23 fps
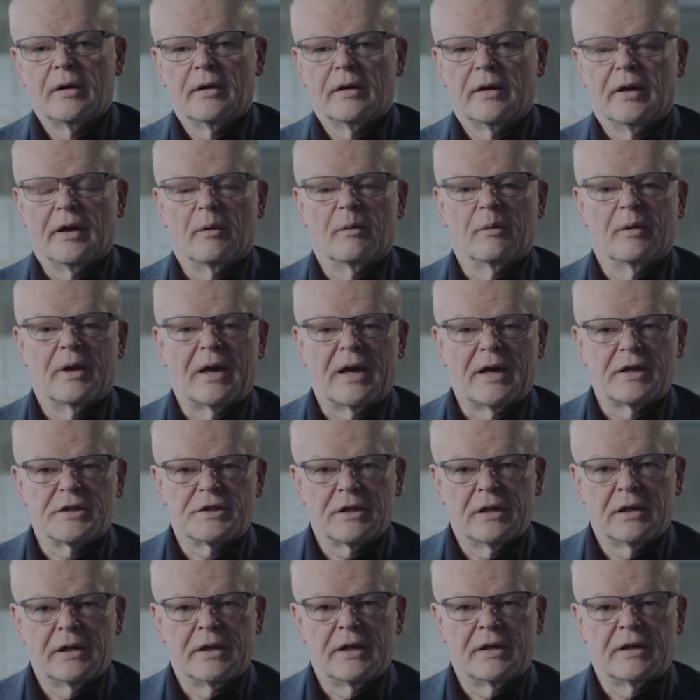Yeah, well,
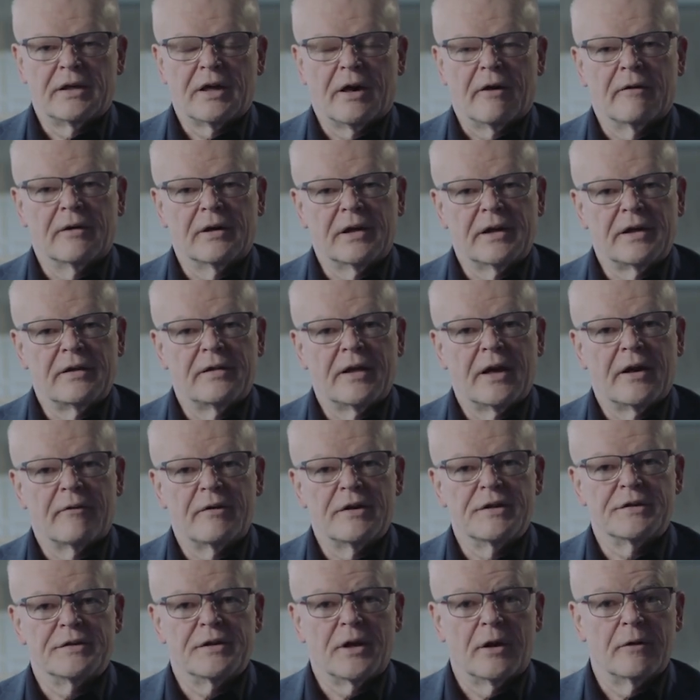actually, currently there
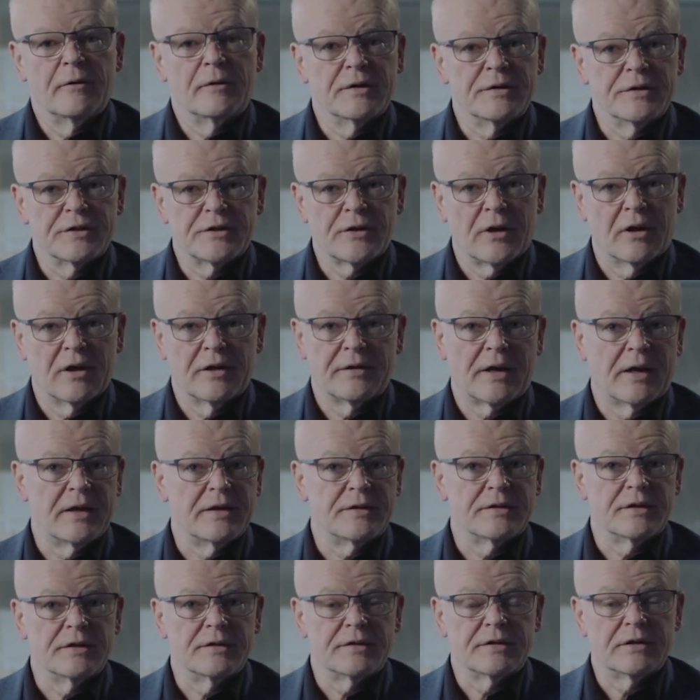is no
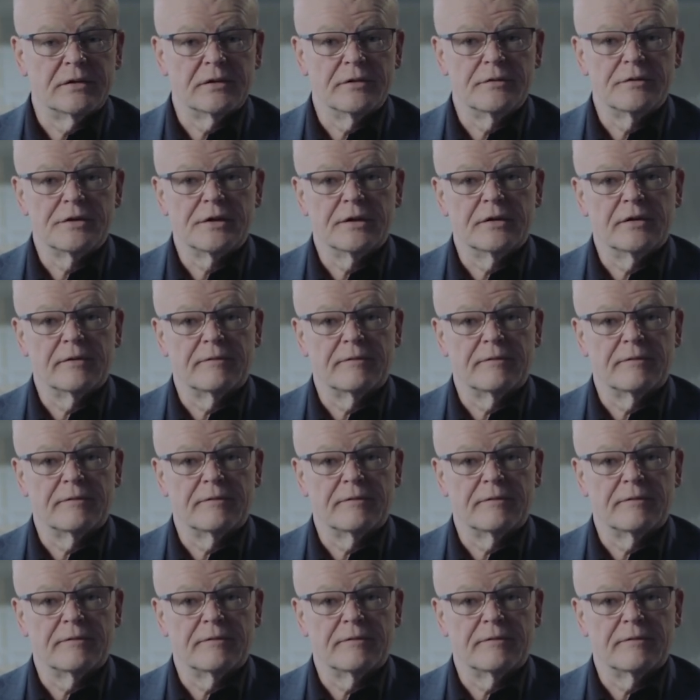consolidated solution